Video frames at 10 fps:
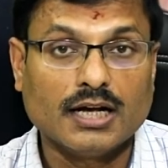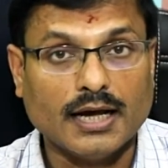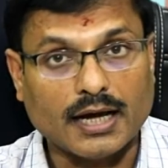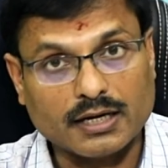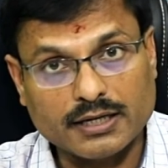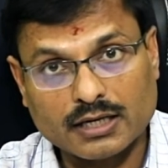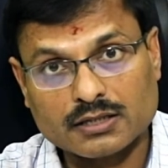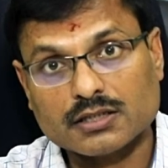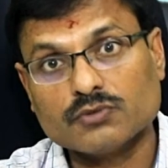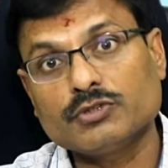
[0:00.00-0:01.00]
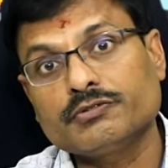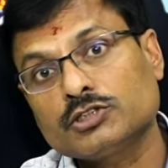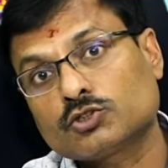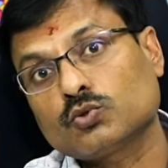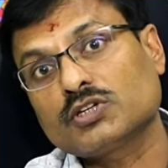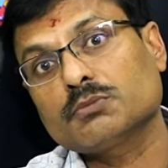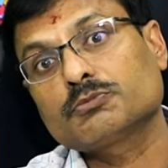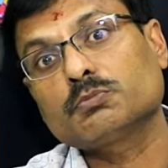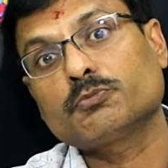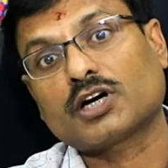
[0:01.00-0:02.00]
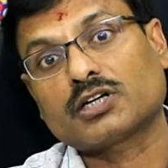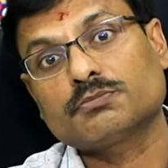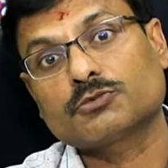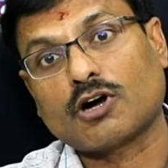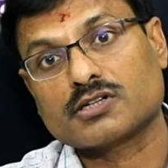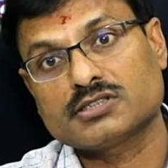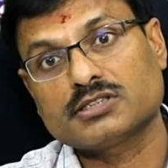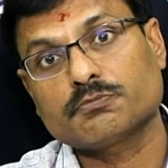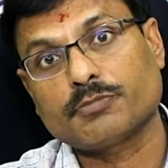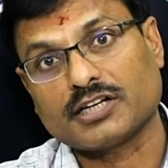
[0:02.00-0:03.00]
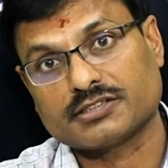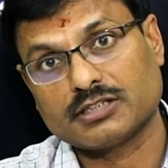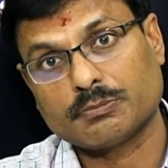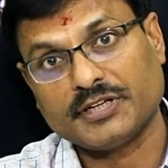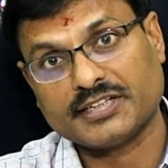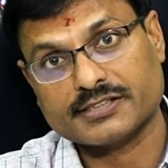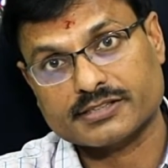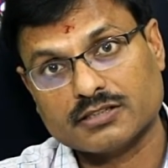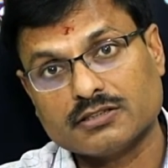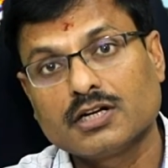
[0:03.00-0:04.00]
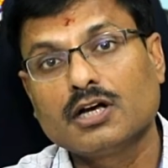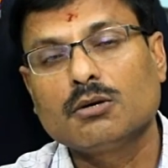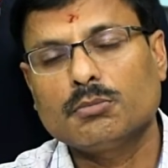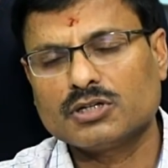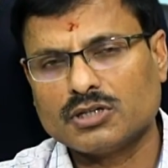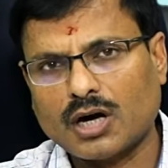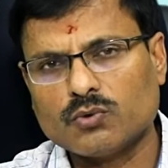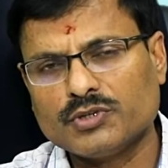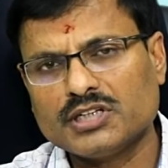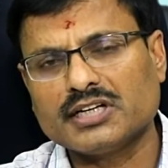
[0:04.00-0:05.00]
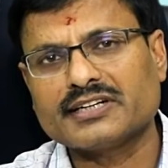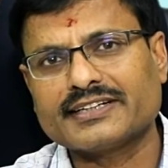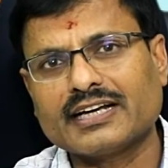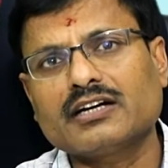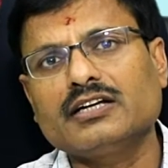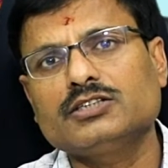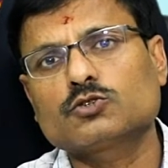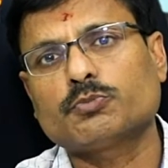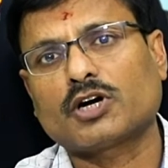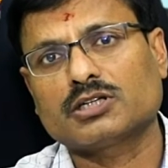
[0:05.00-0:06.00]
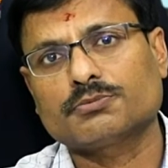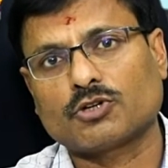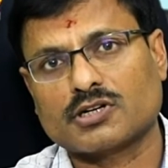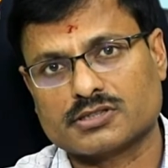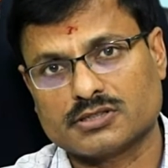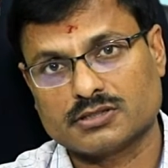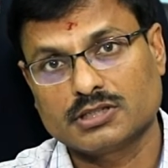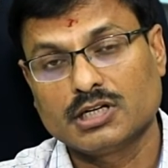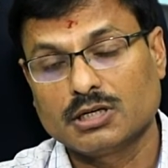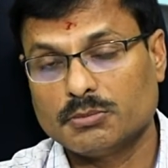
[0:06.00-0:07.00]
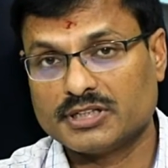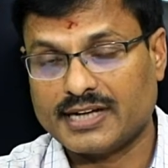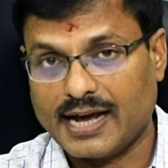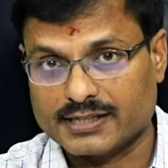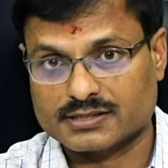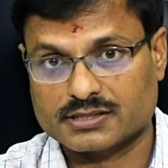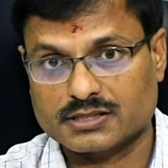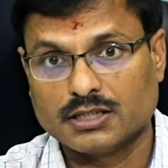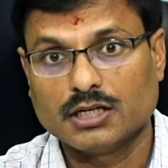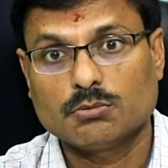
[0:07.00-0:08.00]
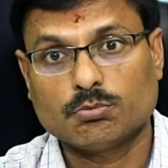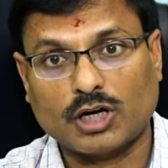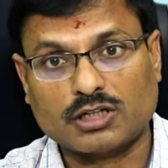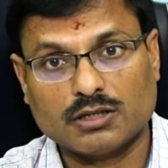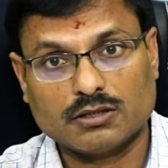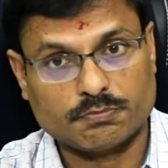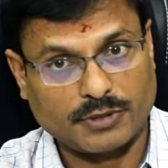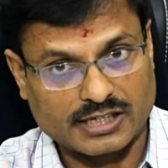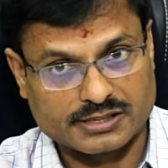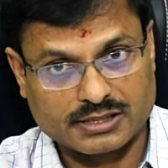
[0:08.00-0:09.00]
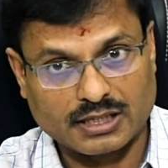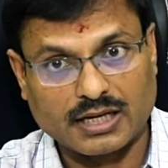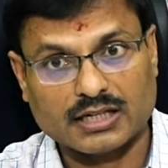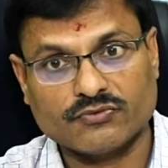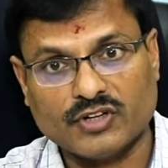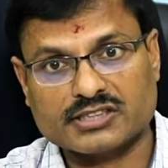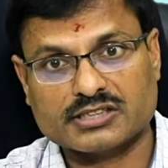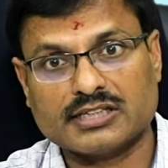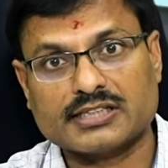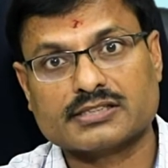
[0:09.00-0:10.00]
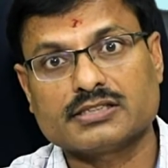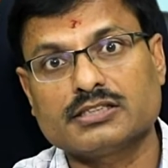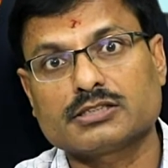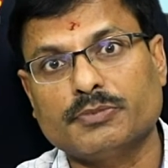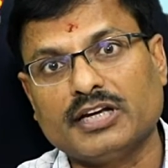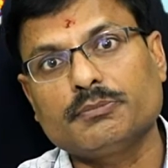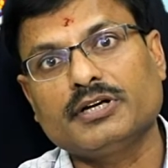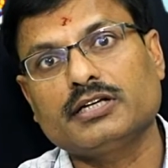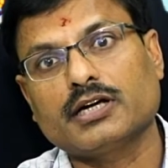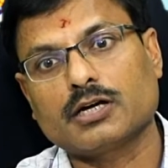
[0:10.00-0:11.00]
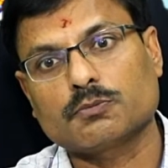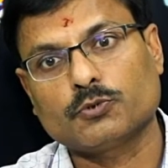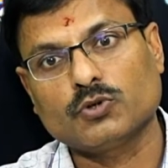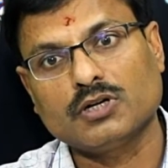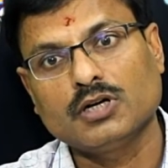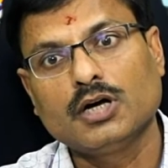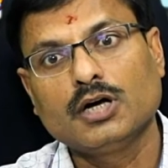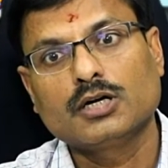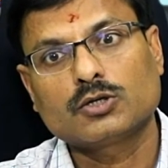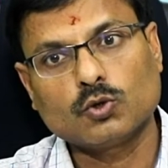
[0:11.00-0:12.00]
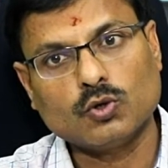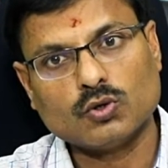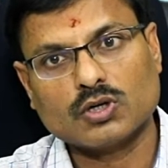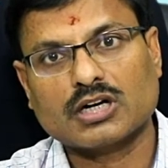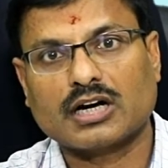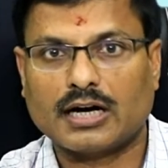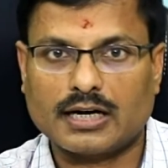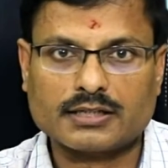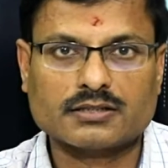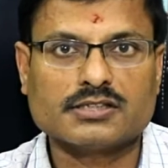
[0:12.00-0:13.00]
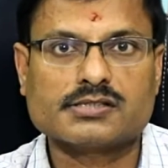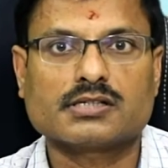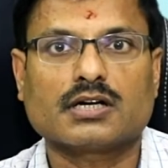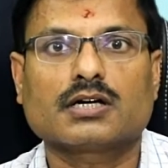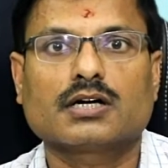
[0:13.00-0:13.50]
Earlier, we used to give the botulinum toxin and plaster application, but now we rarely use botulinum toxin. But as plaster and wedge correction is very helpful to correct this